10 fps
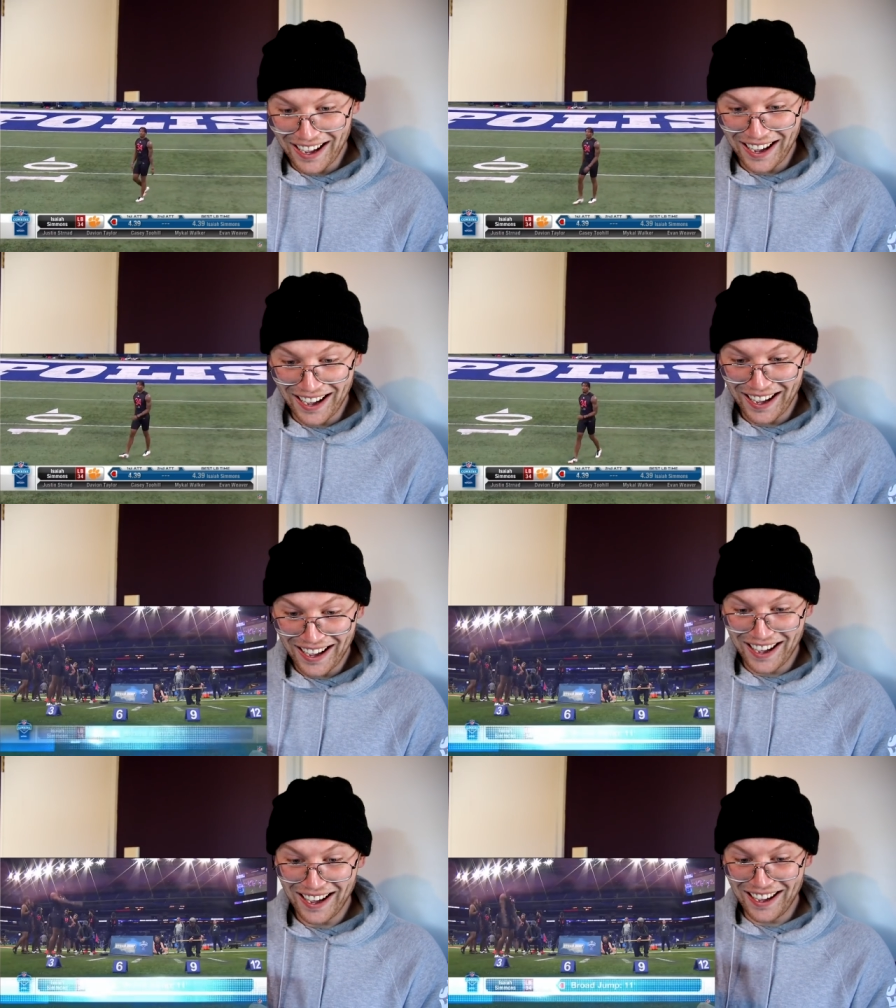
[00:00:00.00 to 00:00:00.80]
normal is
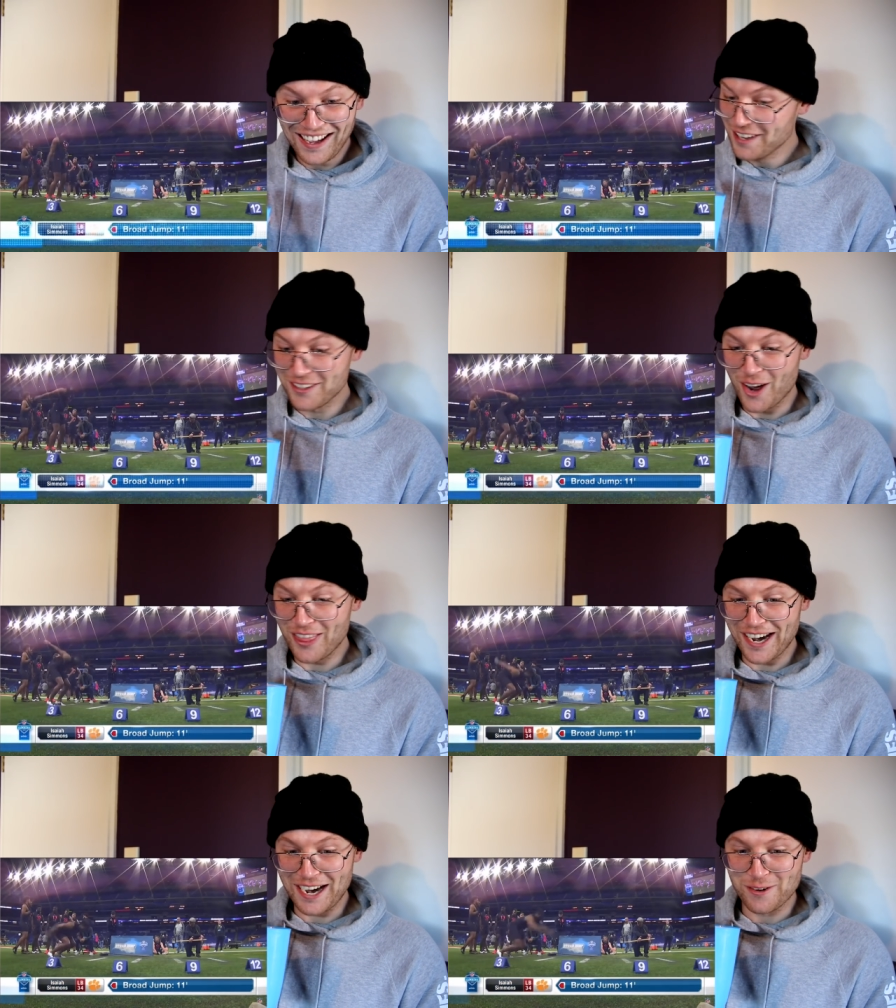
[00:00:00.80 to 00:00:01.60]
the one place you won't. No,
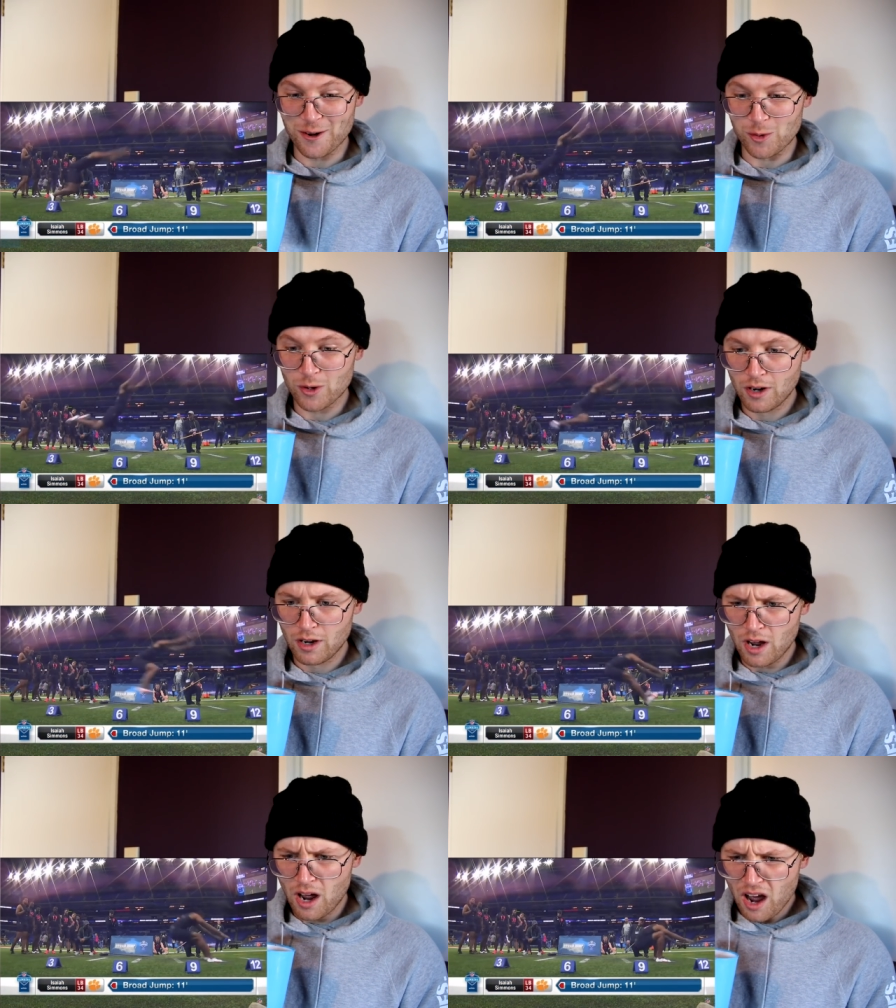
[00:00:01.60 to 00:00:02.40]
that ain't normal.
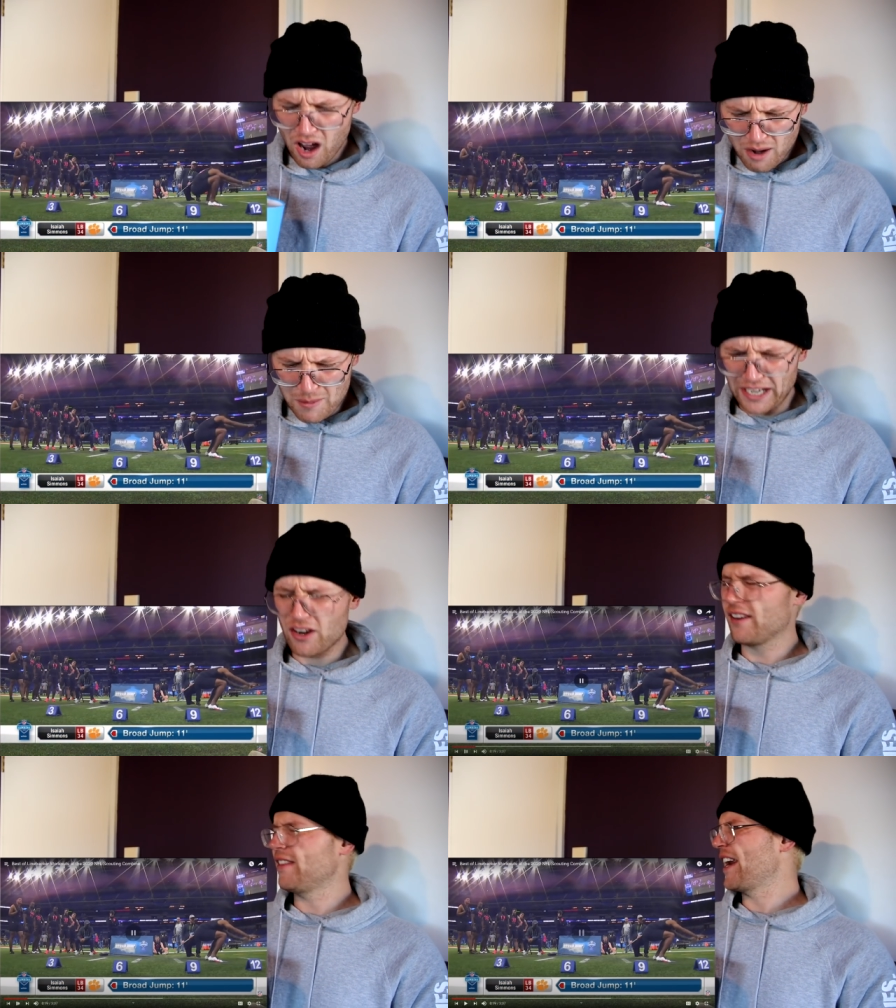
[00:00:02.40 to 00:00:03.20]
Tackles. Oh my
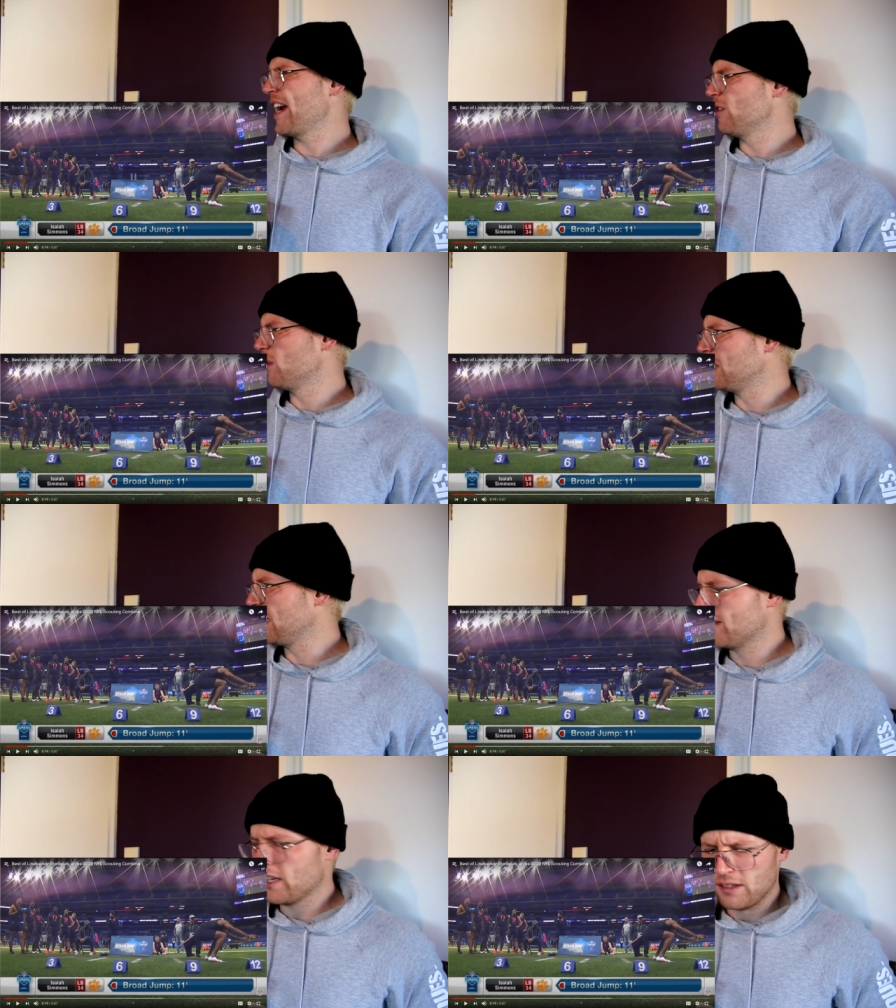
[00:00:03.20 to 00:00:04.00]
god, and that ain't normal
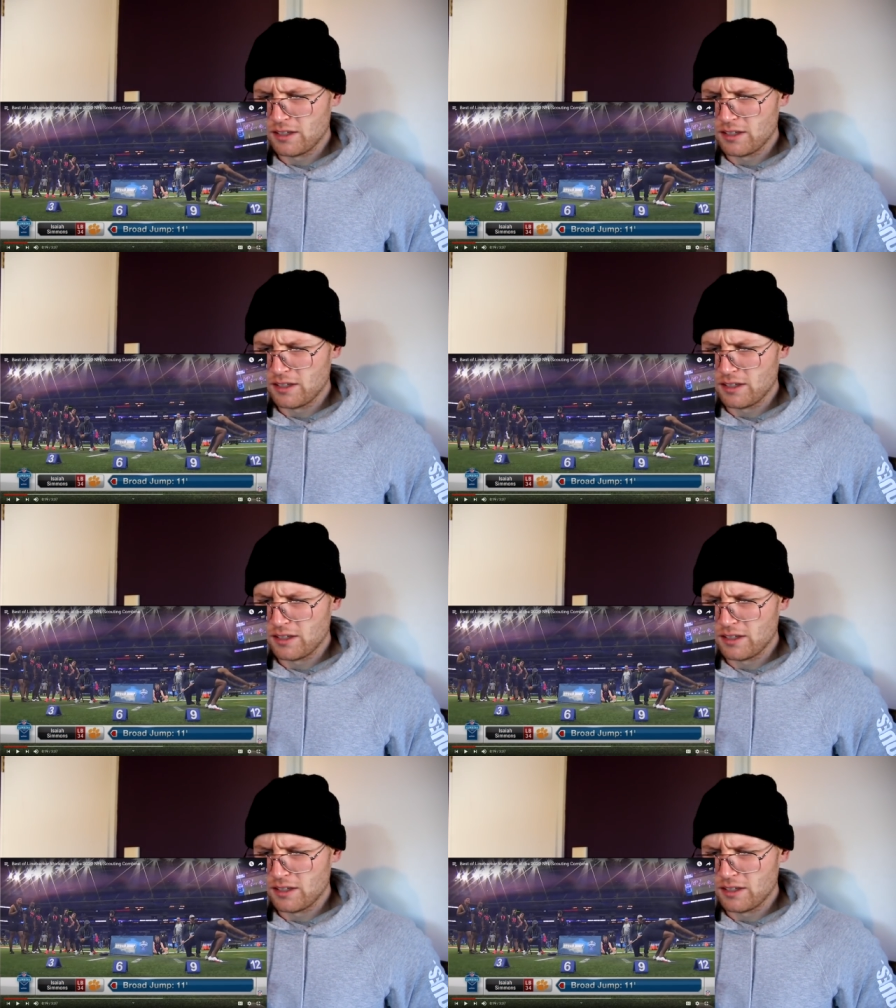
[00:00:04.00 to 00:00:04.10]
either.